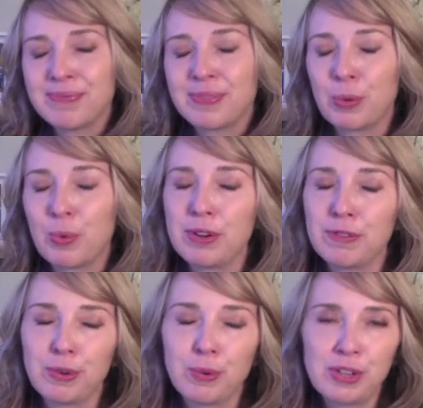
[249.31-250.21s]
They're
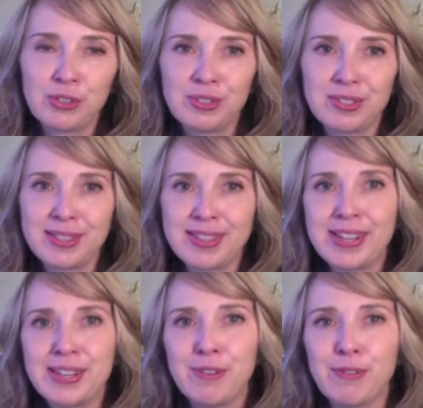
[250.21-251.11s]
wonderful questions, and
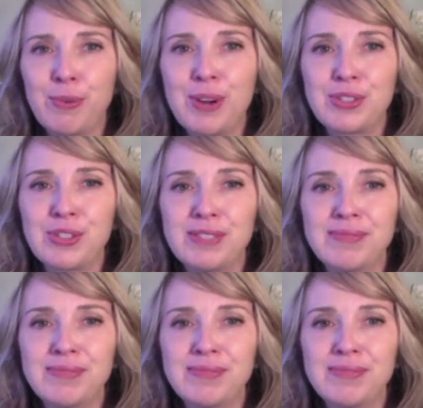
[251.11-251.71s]
thank you for watching.